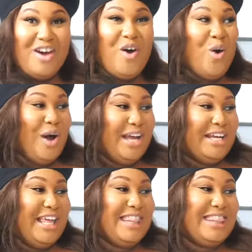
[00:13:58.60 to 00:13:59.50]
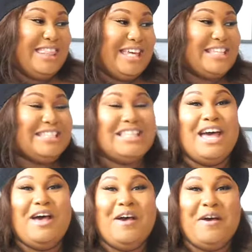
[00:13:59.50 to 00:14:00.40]
on this
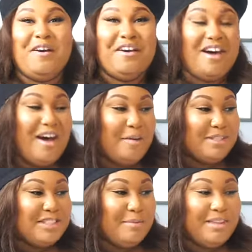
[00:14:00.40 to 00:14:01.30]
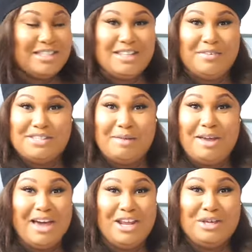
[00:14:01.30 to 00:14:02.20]
some of this stuff, because I'm
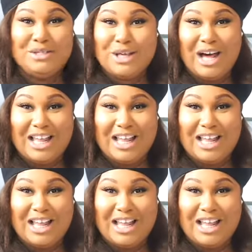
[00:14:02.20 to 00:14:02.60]
not going to use all